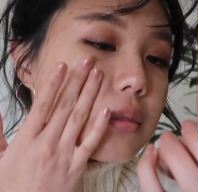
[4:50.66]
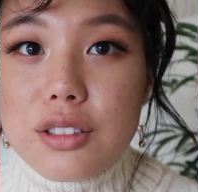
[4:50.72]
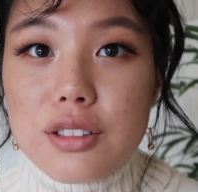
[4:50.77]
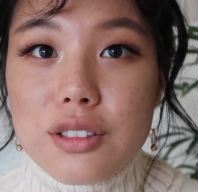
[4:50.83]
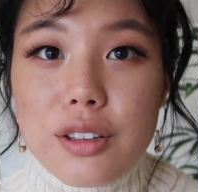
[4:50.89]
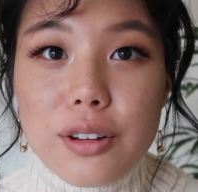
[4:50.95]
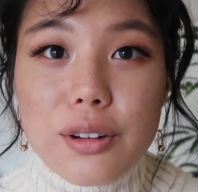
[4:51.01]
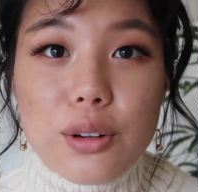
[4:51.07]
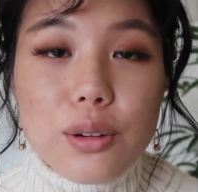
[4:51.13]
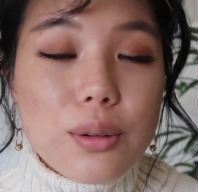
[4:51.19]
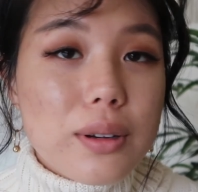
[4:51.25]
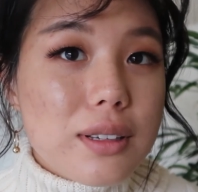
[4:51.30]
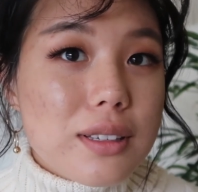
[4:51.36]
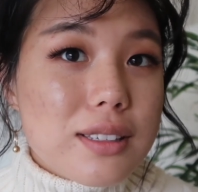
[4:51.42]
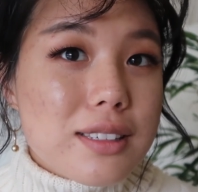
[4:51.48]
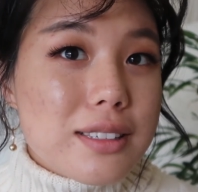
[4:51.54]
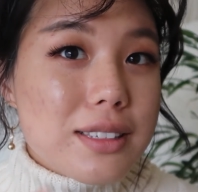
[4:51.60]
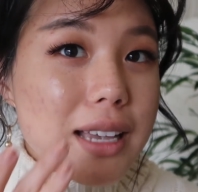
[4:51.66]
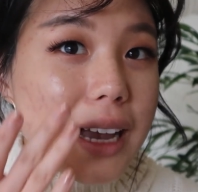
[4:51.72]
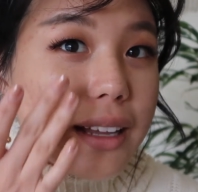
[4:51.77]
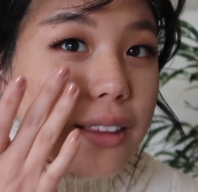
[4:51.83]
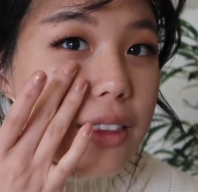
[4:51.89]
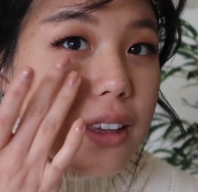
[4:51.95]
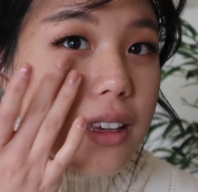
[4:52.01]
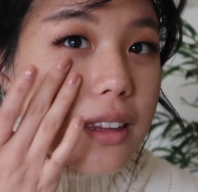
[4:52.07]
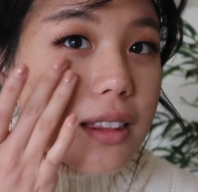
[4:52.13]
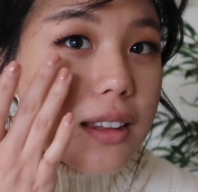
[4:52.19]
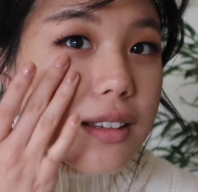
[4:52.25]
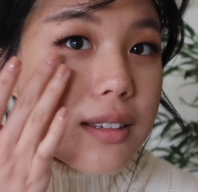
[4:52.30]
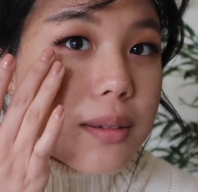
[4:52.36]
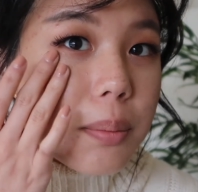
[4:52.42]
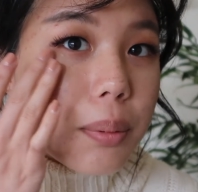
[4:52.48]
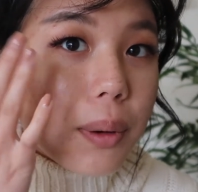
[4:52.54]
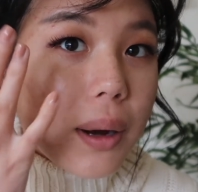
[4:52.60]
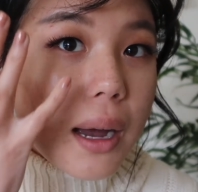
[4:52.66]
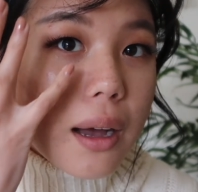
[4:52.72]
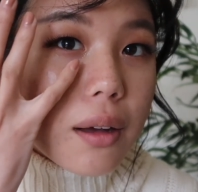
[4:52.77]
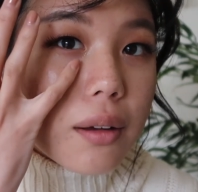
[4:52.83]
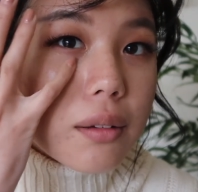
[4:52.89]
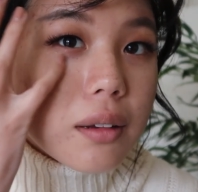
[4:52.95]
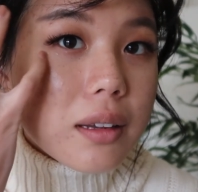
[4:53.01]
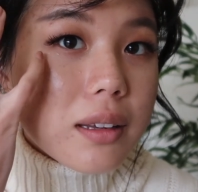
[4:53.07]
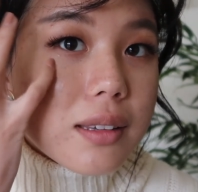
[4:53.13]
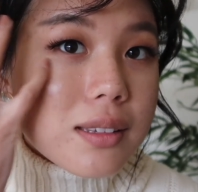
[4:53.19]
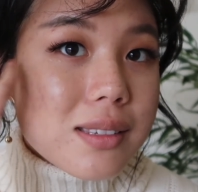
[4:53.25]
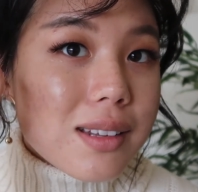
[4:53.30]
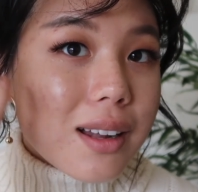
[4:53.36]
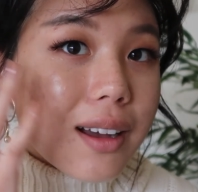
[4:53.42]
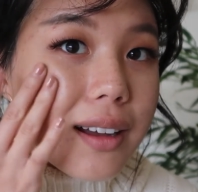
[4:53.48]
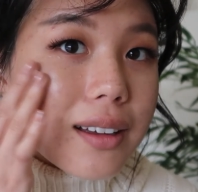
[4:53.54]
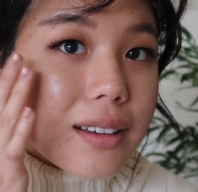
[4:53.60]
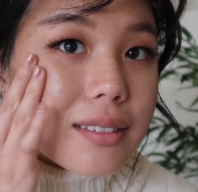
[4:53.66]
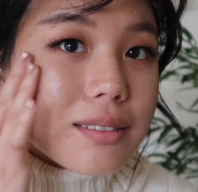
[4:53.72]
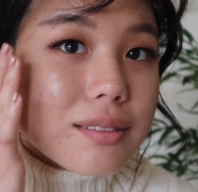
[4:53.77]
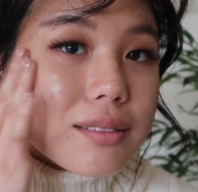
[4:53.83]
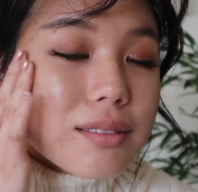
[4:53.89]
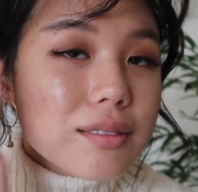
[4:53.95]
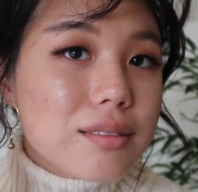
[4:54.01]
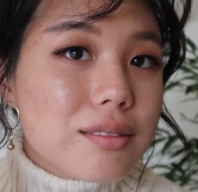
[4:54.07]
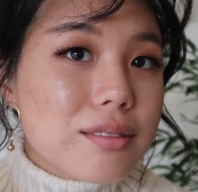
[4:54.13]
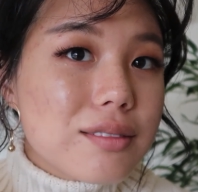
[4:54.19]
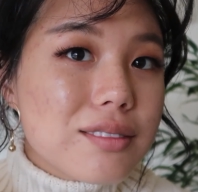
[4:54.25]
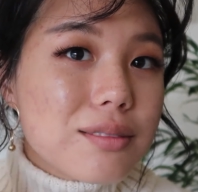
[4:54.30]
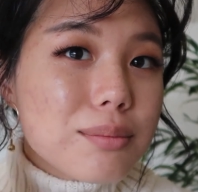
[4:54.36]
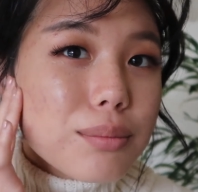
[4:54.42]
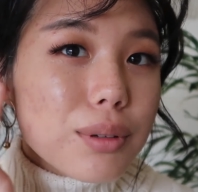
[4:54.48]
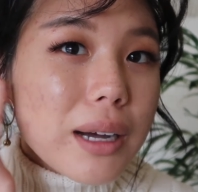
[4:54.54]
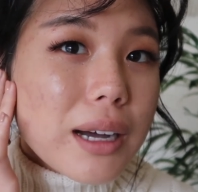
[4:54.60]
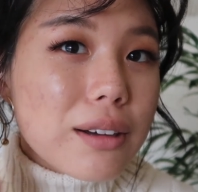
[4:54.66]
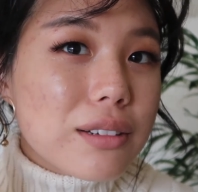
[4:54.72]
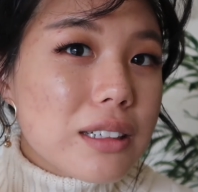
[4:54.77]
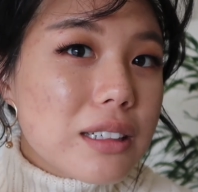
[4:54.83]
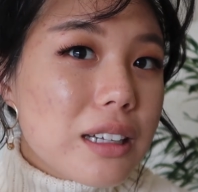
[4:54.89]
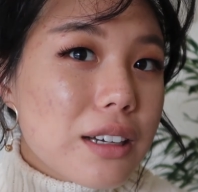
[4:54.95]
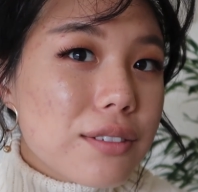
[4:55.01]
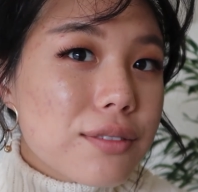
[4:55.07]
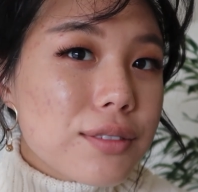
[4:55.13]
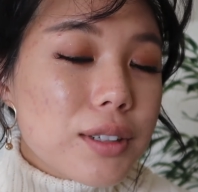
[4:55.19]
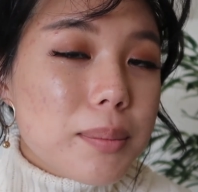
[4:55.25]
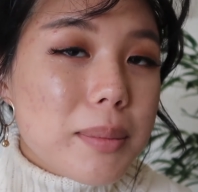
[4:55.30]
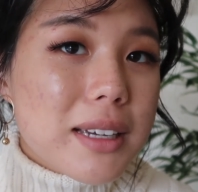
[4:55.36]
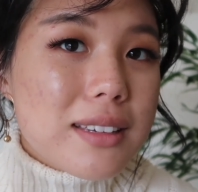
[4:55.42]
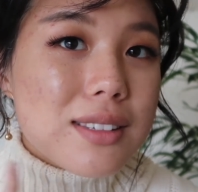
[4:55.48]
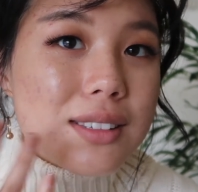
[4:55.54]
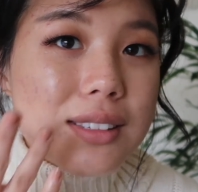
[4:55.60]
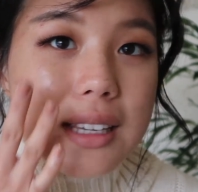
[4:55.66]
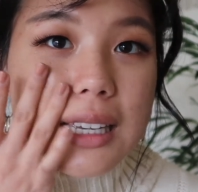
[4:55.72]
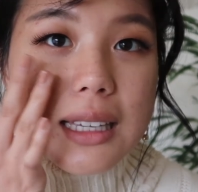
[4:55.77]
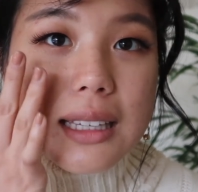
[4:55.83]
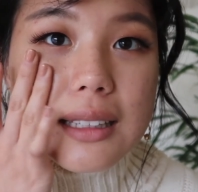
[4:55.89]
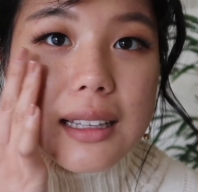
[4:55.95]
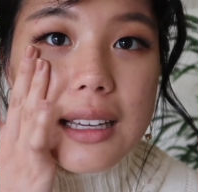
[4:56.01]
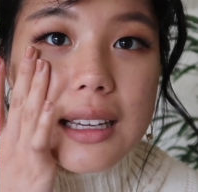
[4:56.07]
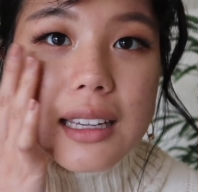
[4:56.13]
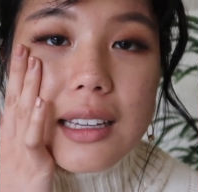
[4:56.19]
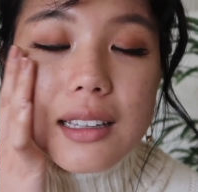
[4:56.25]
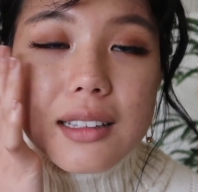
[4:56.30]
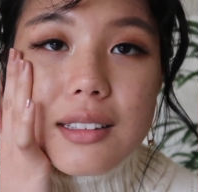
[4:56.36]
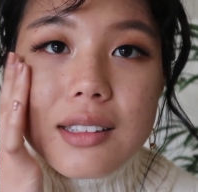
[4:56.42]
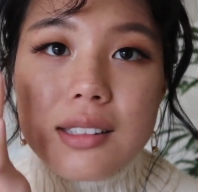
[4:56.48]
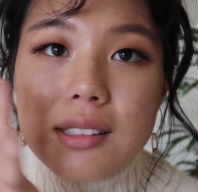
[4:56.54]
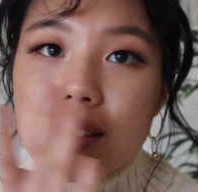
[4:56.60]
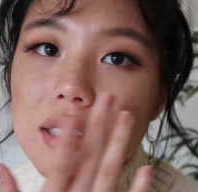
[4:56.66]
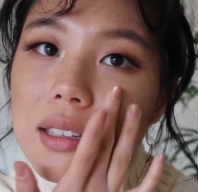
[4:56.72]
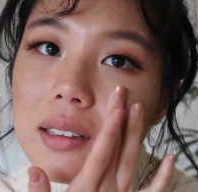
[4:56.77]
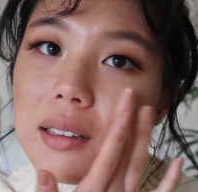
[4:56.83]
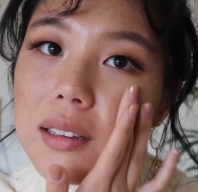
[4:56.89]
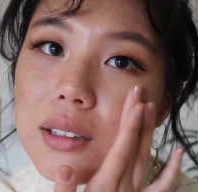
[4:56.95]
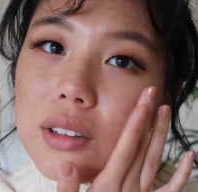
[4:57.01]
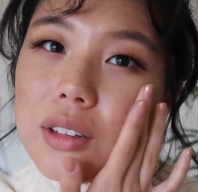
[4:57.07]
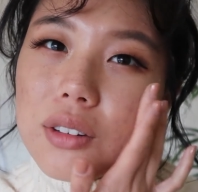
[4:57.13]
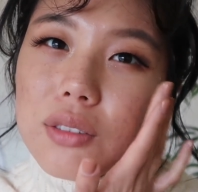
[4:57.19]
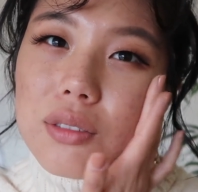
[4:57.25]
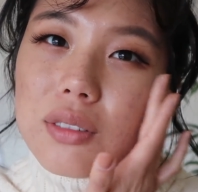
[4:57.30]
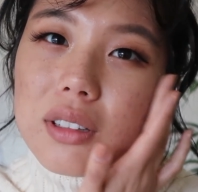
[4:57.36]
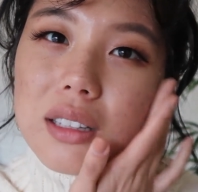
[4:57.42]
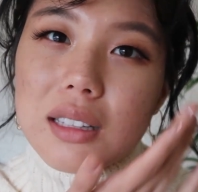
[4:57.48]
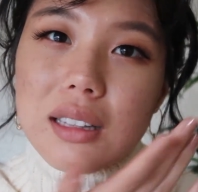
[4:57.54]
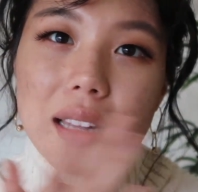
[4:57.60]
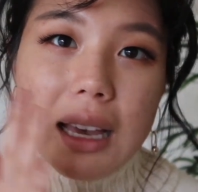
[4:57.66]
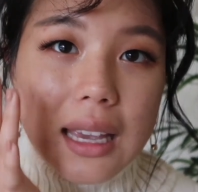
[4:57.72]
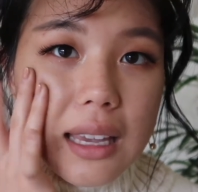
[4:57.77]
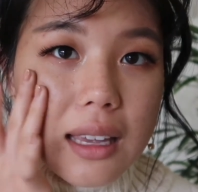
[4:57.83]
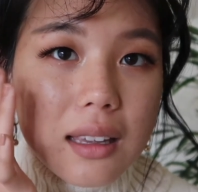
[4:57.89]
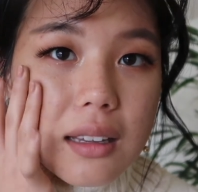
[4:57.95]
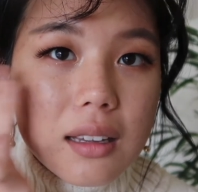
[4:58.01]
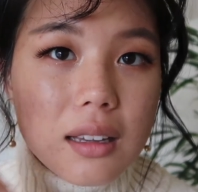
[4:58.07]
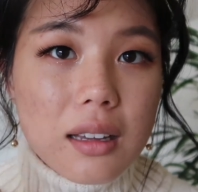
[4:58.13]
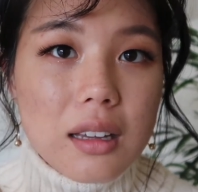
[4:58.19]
So sadly, this brown is not brown enough for my skin, like it's really light.